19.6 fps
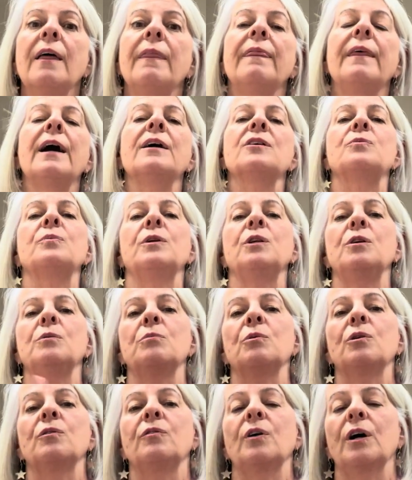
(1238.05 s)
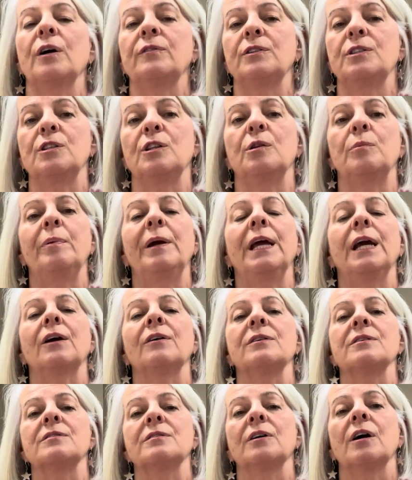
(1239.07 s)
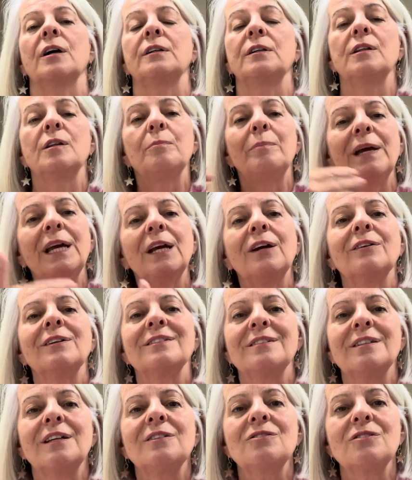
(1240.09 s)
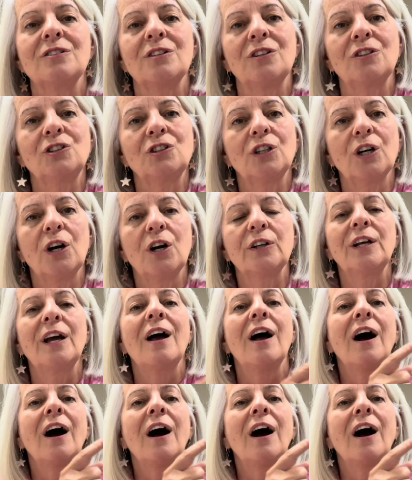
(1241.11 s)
That's when you move over to the parent side, and the parent says to the child,